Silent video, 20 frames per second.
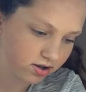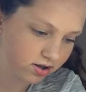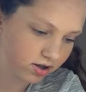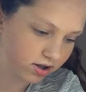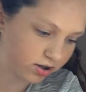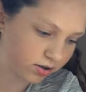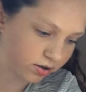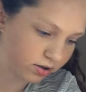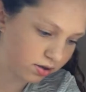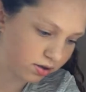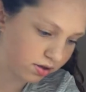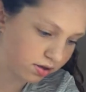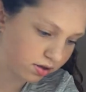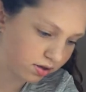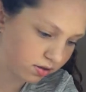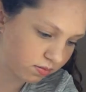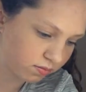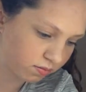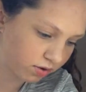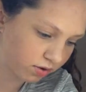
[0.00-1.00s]
and
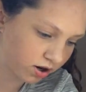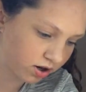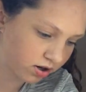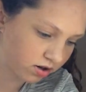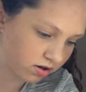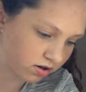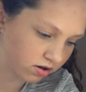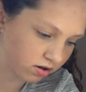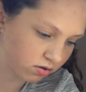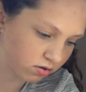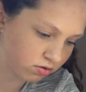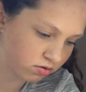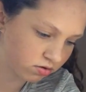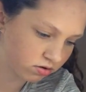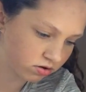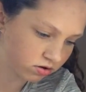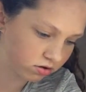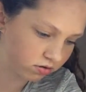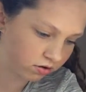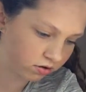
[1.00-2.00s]
spread a
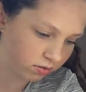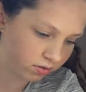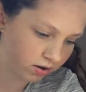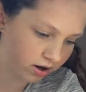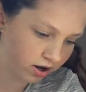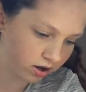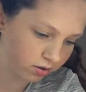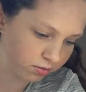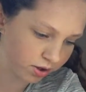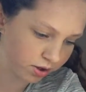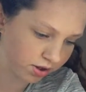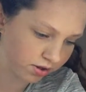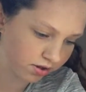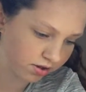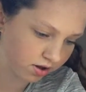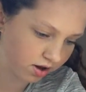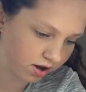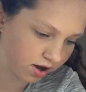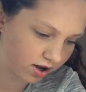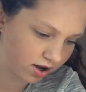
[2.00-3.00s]
quarter of the way up the
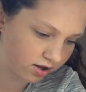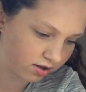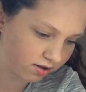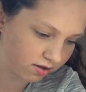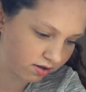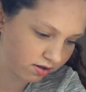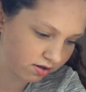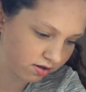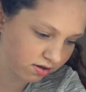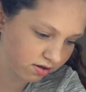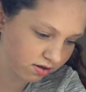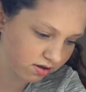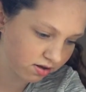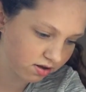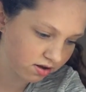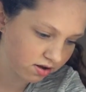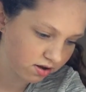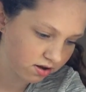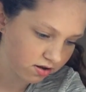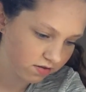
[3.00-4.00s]
sides
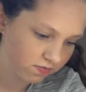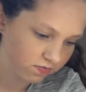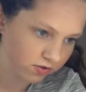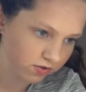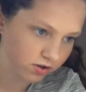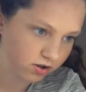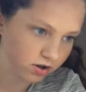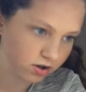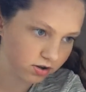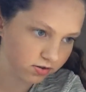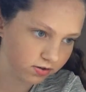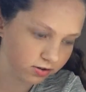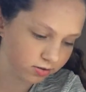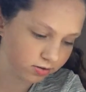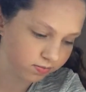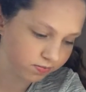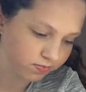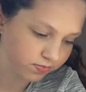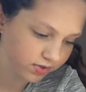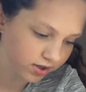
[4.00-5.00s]
of
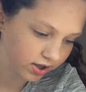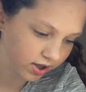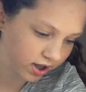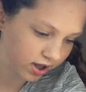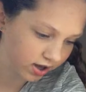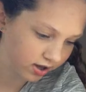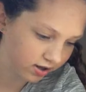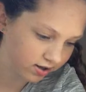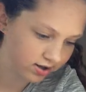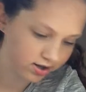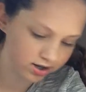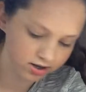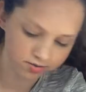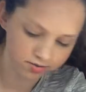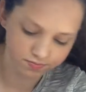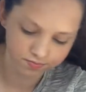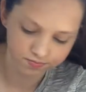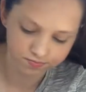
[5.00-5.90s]
a cake tin.